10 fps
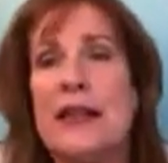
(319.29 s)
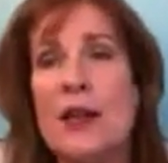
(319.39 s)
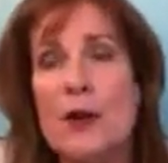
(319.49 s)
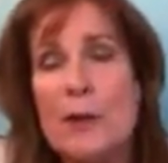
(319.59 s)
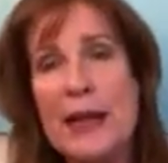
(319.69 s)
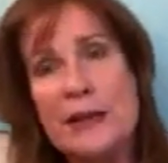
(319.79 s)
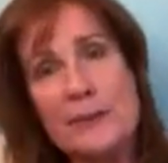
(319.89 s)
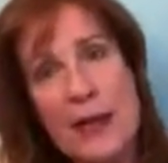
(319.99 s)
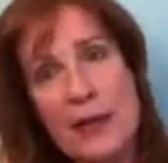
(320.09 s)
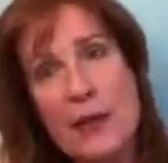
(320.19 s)
you know, it
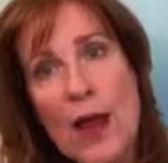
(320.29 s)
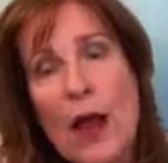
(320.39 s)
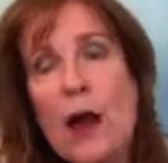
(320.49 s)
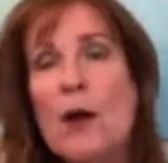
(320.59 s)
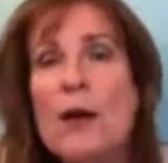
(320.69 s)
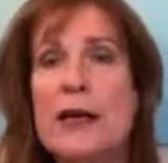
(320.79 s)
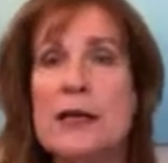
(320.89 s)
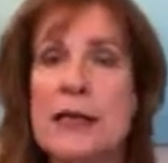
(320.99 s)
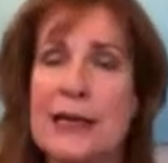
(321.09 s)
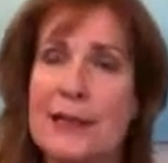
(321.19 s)
makes me alone and
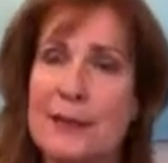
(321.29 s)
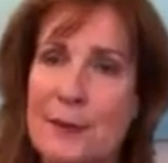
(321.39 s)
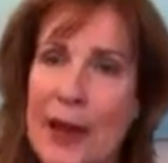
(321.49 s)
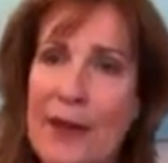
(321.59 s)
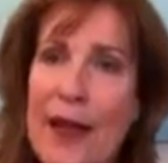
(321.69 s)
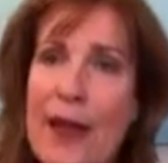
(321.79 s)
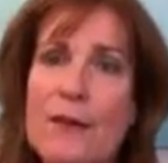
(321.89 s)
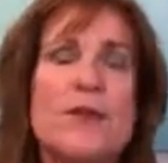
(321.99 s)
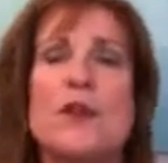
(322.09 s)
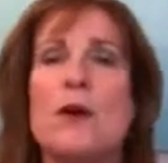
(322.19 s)
it changes my
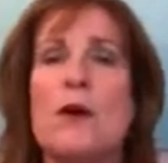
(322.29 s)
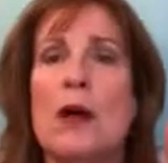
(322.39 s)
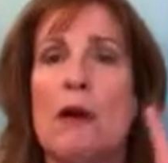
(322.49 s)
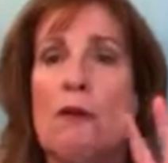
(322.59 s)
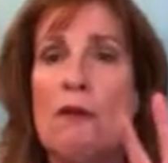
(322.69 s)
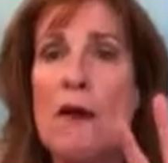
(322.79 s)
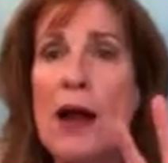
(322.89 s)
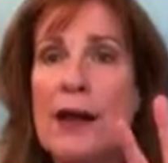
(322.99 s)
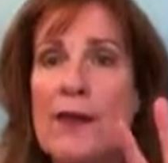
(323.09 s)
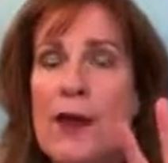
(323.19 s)
life. So
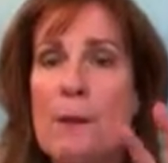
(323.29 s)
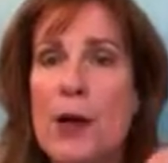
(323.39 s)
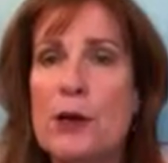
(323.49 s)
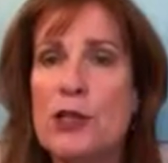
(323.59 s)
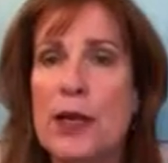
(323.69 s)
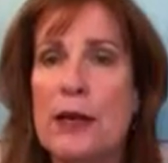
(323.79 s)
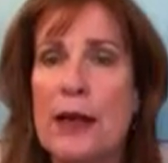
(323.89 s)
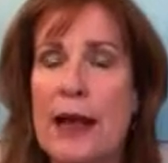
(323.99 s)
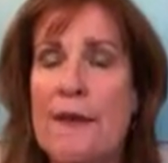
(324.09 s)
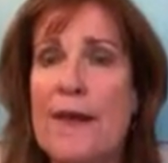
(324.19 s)
find the
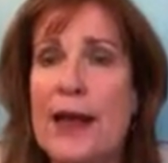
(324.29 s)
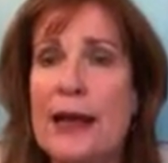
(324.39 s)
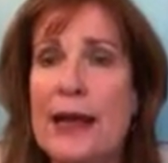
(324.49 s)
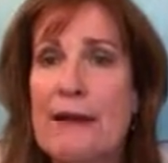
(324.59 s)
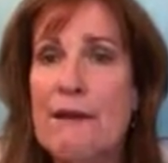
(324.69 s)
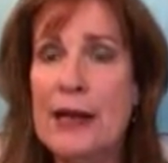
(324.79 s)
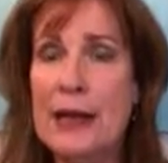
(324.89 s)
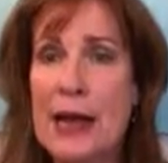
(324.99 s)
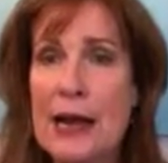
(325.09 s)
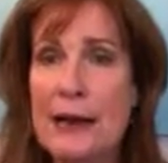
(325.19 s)
emotion and then give it
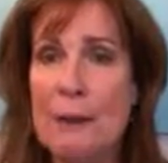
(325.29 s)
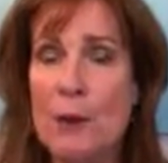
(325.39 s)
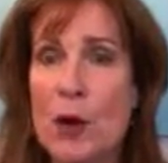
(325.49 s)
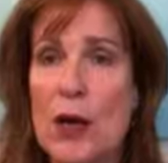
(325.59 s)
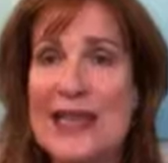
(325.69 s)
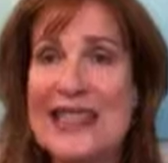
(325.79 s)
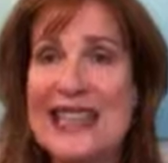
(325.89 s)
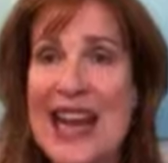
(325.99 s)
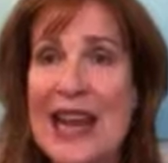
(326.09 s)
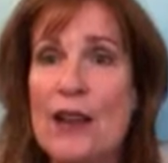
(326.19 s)
a number on a
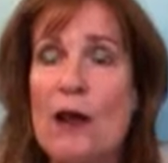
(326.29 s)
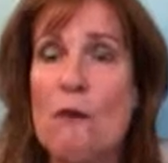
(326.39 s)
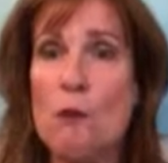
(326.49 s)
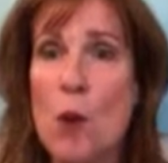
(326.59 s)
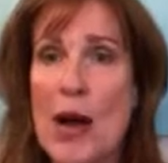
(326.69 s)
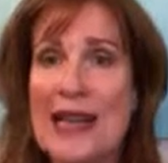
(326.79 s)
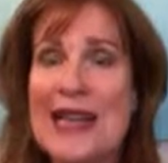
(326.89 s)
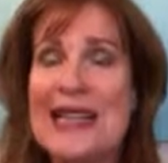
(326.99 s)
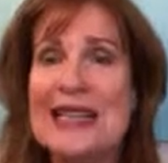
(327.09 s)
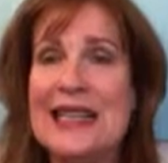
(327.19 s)
scale of
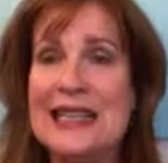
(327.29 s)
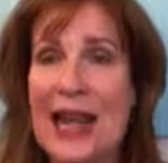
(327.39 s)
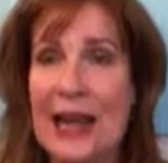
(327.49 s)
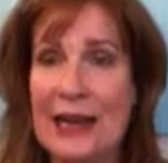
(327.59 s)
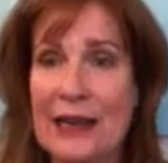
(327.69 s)
1 to 10.